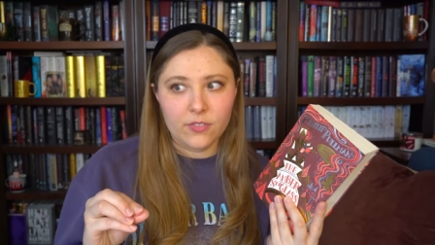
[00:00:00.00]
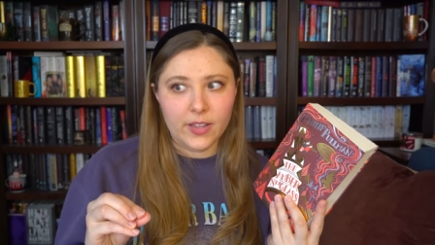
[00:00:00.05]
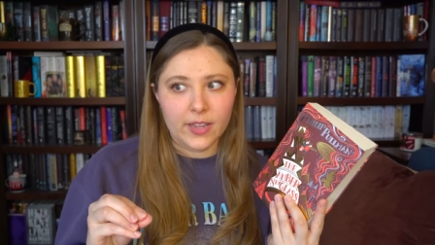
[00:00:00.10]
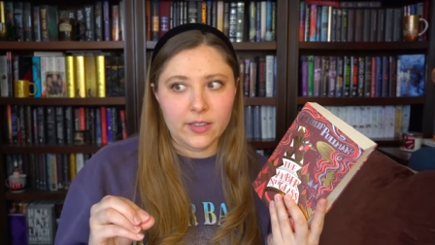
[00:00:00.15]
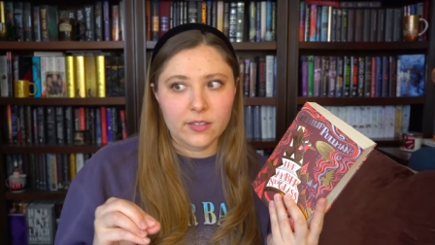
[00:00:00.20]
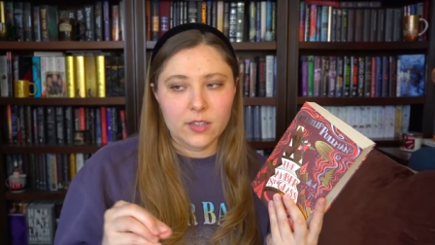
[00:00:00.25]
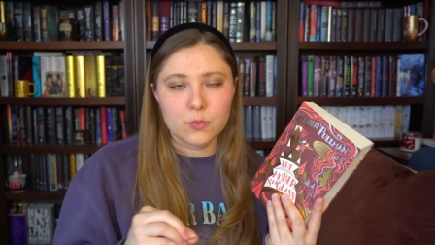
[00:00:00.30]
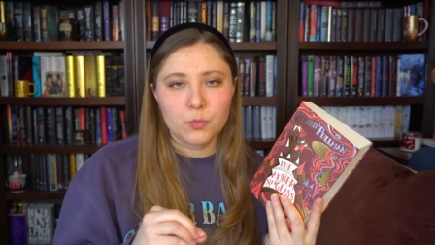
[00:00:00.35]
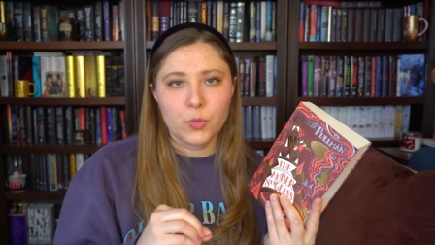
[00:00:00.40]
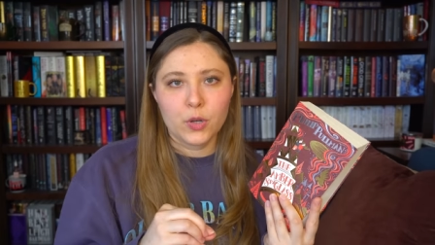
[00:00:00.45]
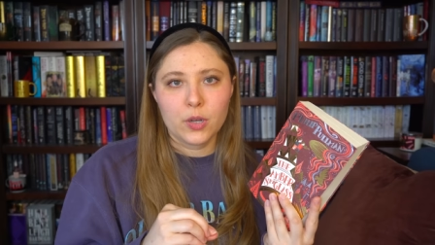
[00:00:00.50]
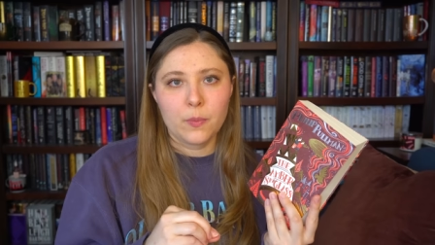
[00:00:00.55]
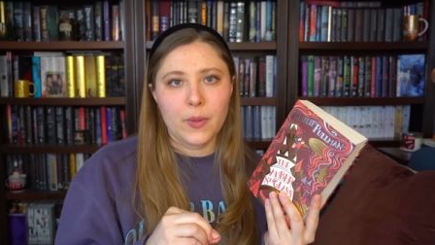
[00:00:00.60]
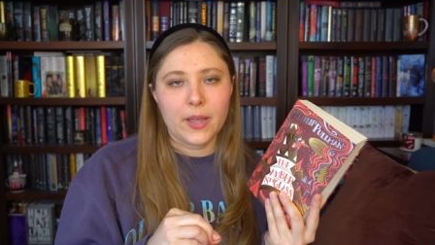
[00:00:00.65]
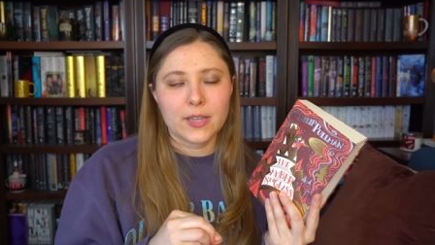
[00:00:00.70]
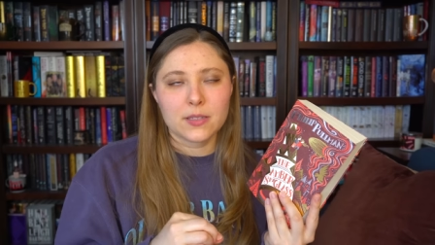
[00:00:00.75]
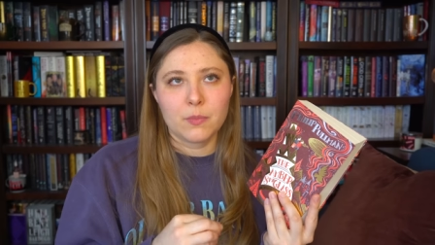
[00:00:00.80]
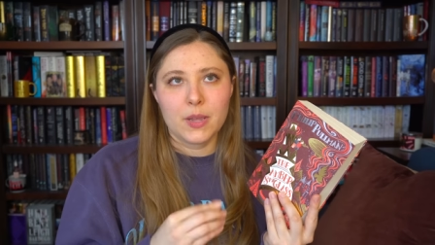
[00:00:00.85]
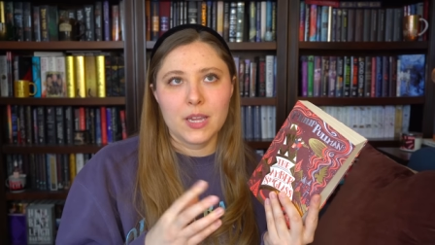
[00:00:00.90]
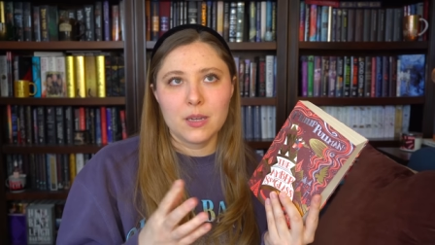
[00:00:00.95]
Like, this book
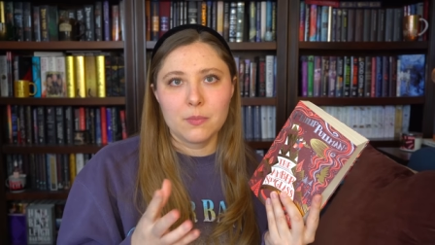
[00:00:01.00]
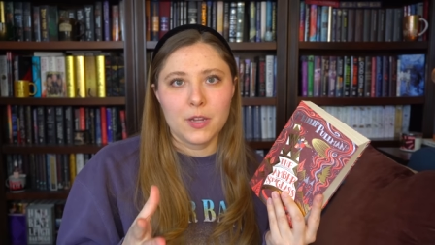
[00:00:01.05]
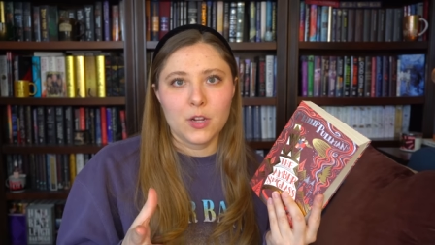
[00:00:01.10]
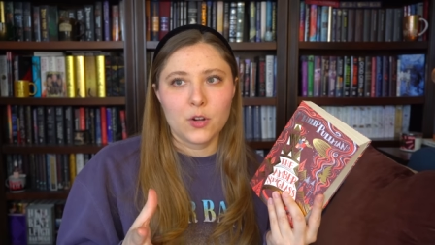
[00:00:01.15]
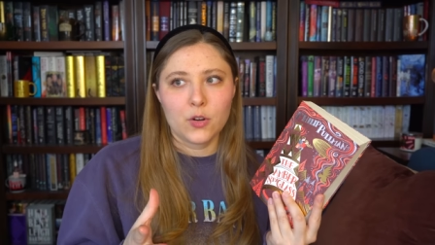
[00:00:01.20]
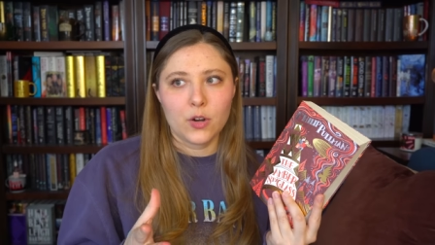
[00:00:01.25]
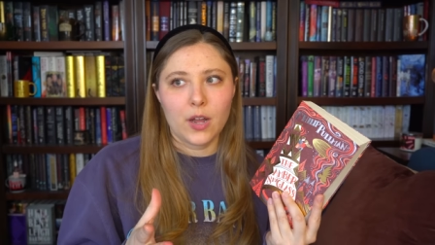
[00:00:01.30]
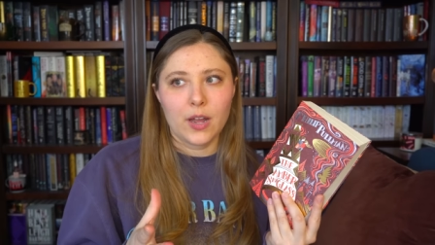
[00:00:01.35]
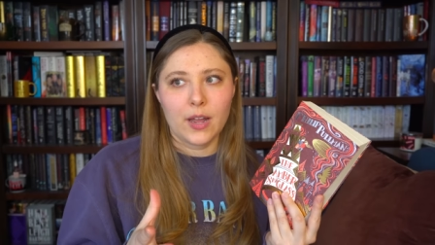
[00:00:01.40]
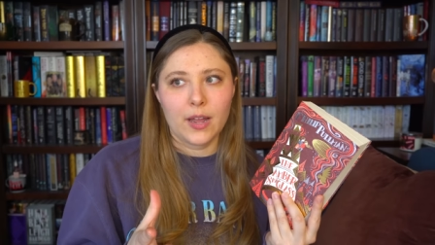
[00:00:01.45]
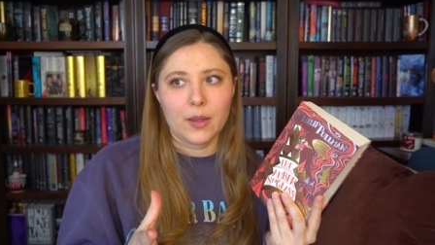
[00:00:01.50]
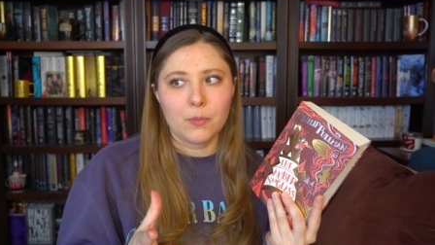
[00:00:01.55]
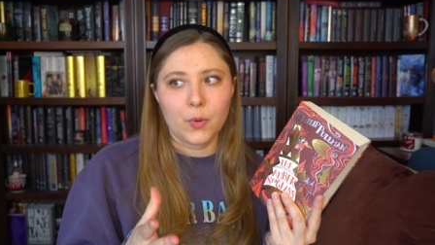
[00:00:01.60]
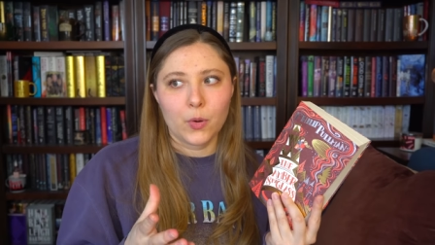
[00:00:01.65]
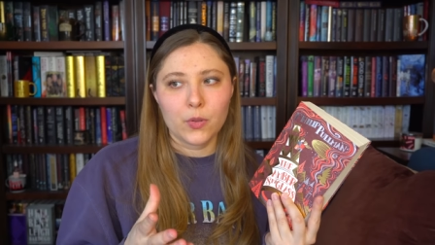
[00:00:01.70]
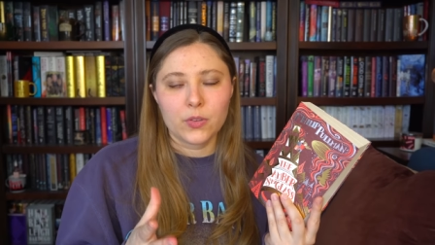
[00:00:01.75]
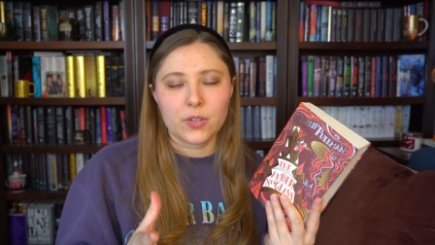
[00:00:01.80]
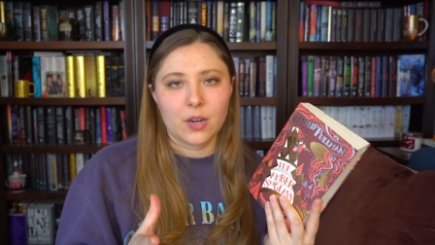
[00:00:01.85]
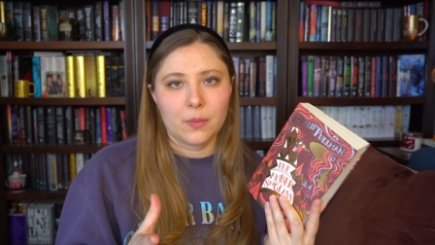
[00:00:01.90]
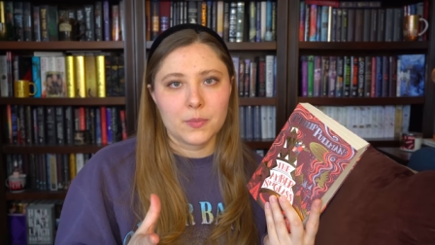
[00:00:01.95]
has made me cry
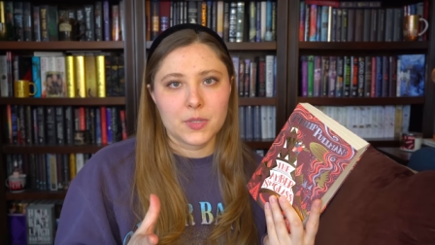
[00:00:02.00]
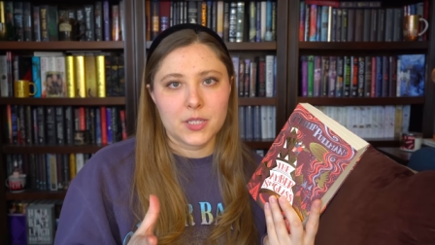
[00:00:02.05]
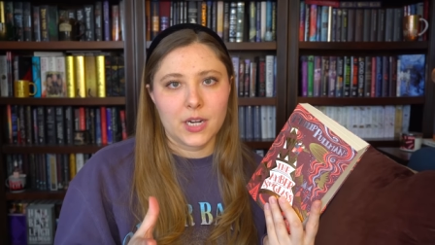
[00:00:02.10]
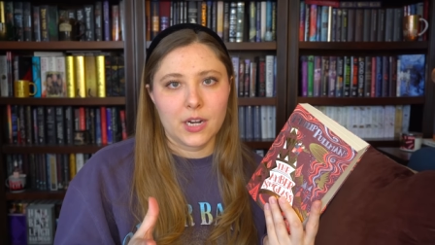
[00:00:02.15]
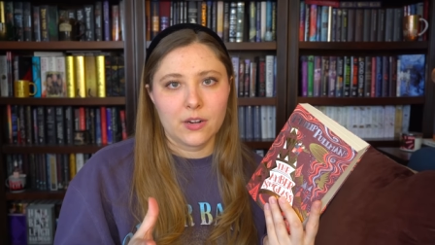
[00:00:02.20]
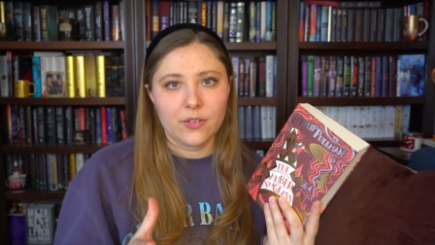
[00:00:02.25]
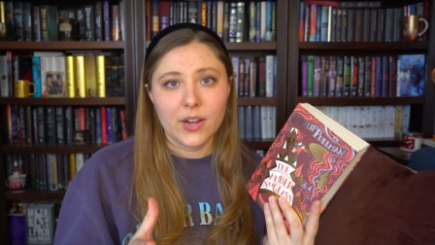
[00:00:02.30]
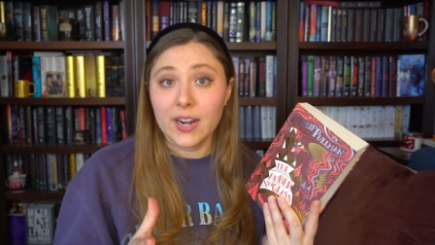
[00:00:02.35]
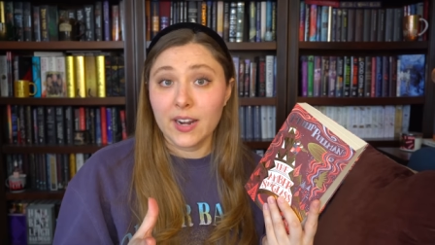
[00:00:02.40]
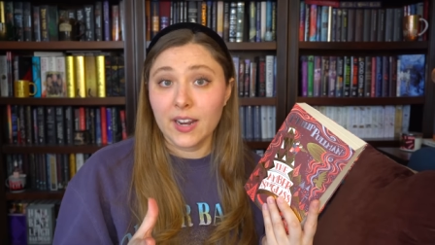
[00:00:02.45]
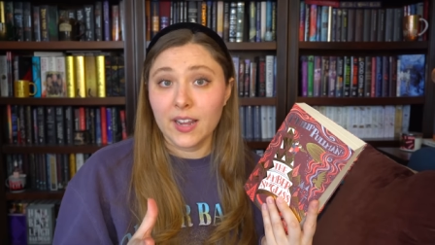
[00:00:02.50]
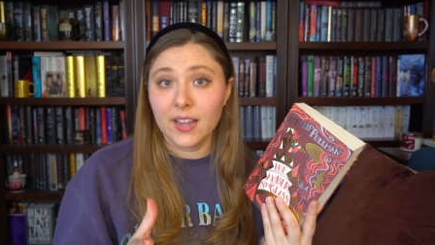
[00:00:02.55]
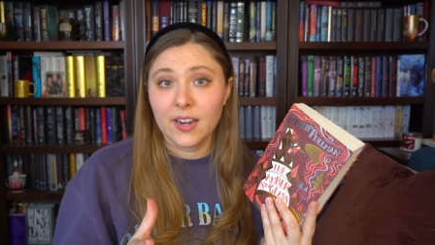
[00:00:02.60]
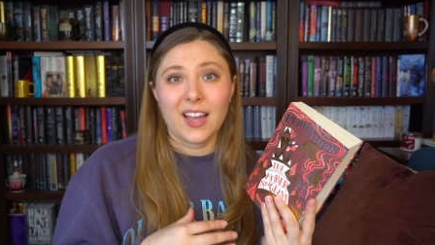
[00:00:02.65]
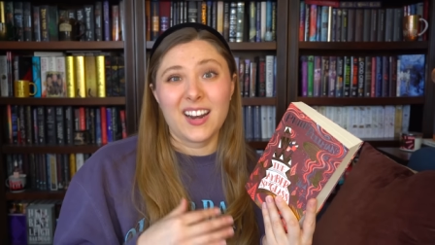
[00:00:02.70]
both times that I read it,